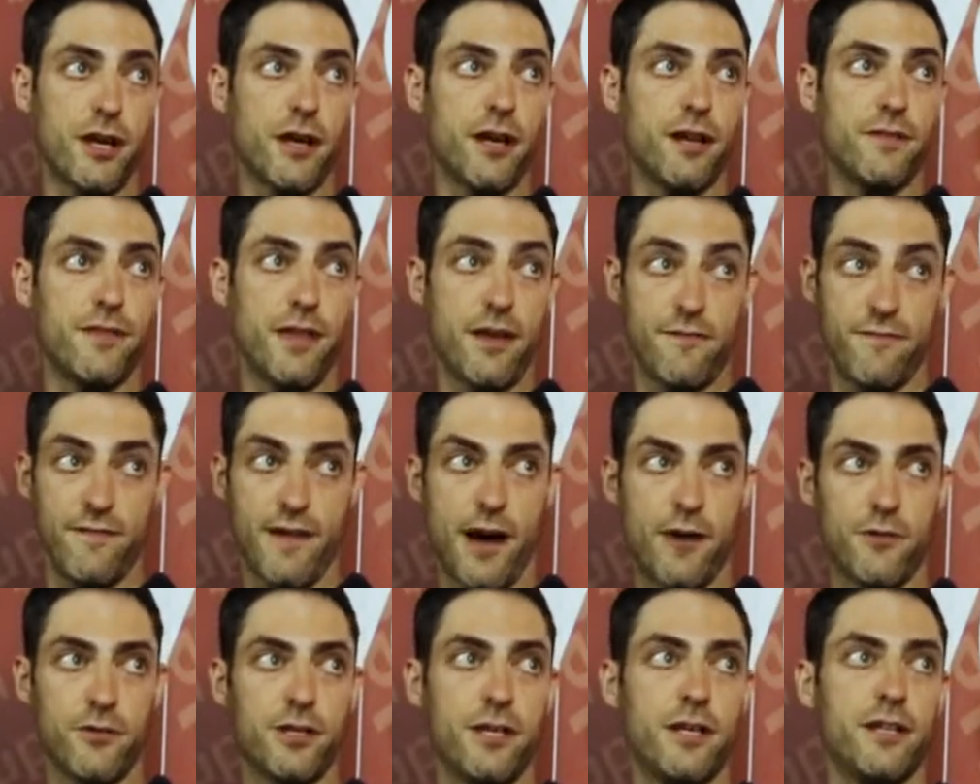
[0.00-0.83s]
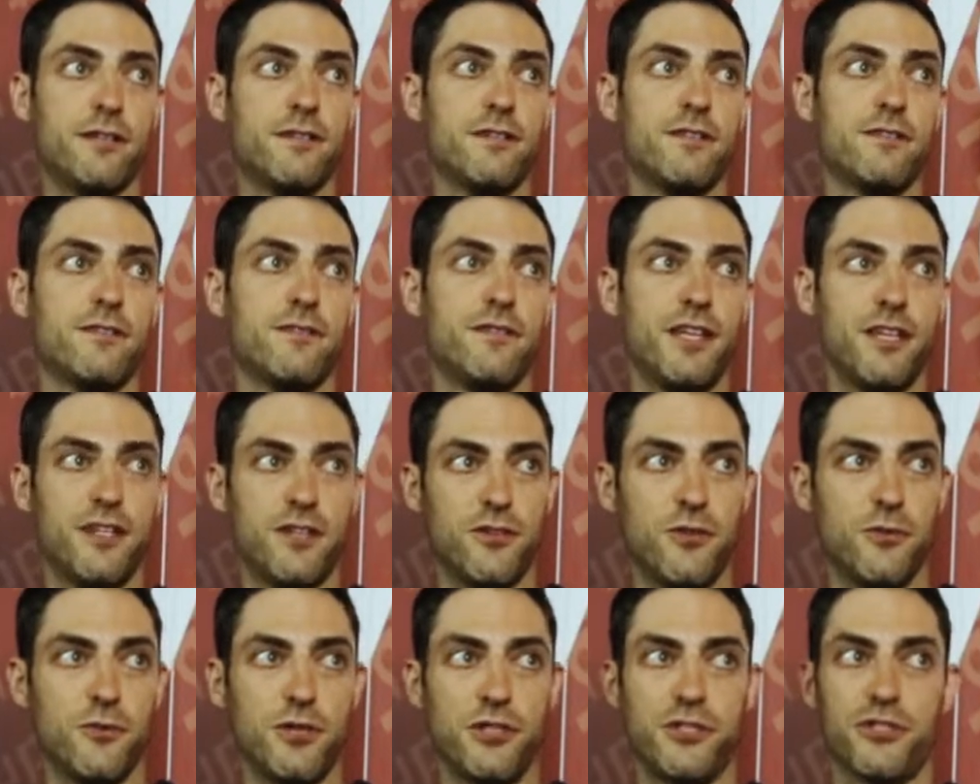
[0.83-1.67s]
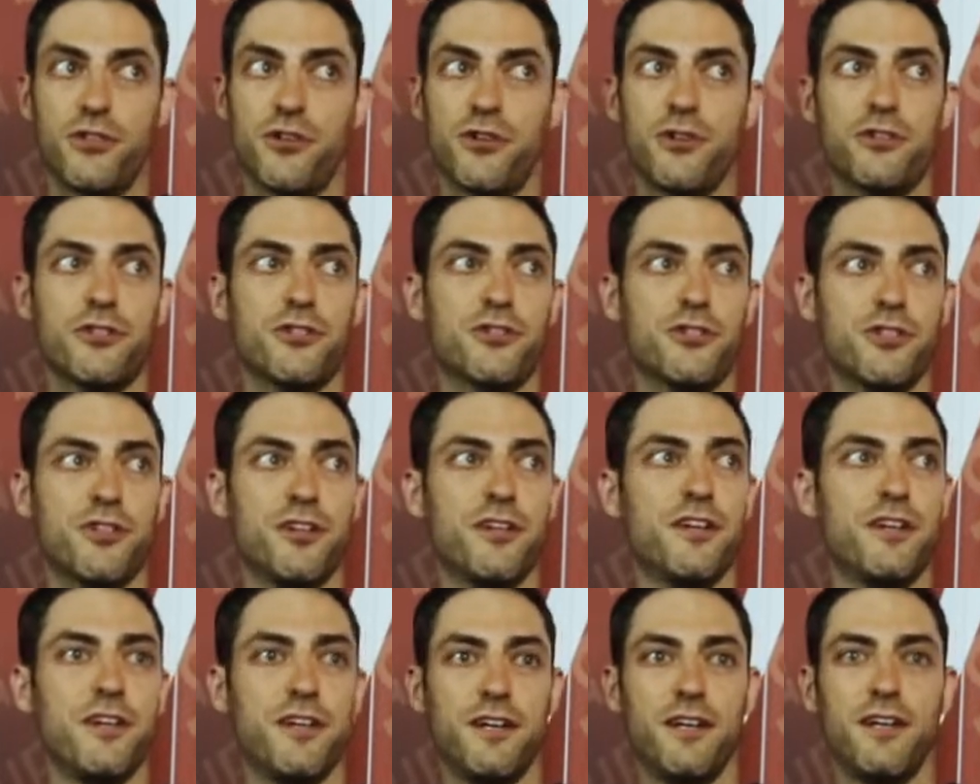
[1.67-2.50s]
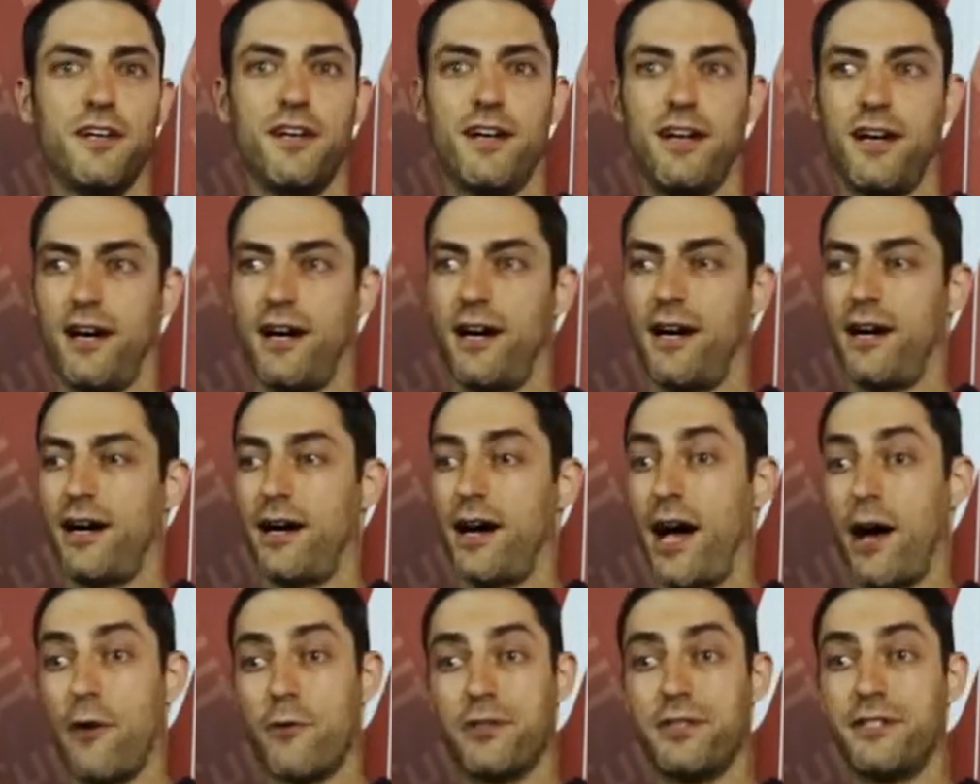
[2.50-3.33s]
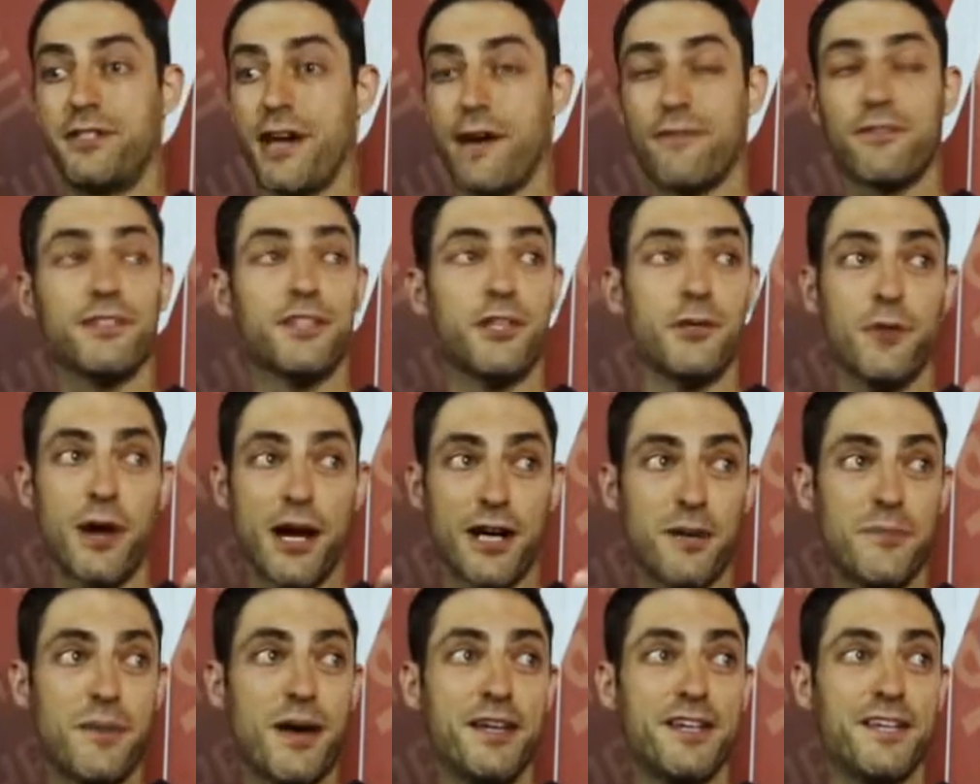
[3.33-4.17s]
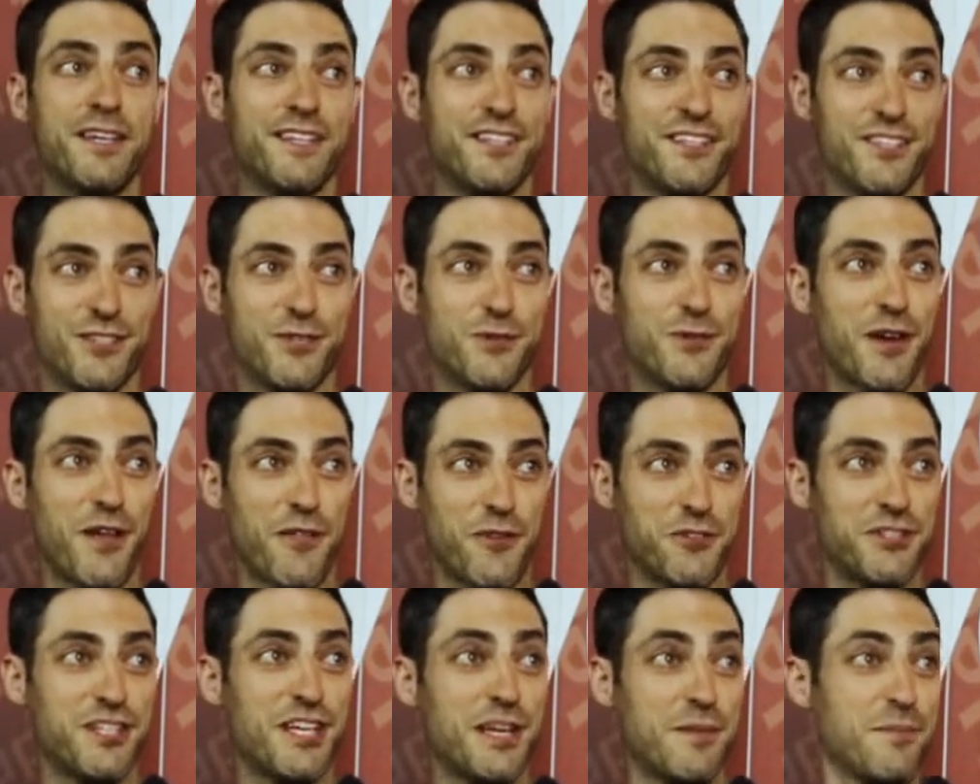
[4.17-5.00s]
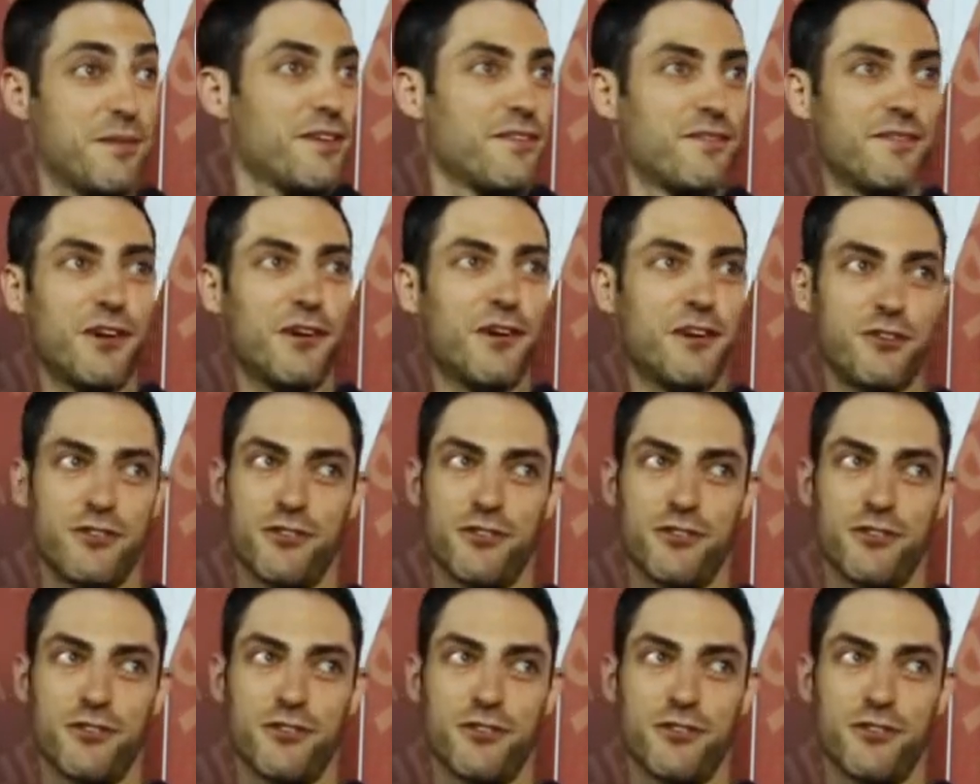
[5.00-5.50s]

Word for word: in it. They found it, they did the research. Uh, I would definitely recommend it to another team, and if they're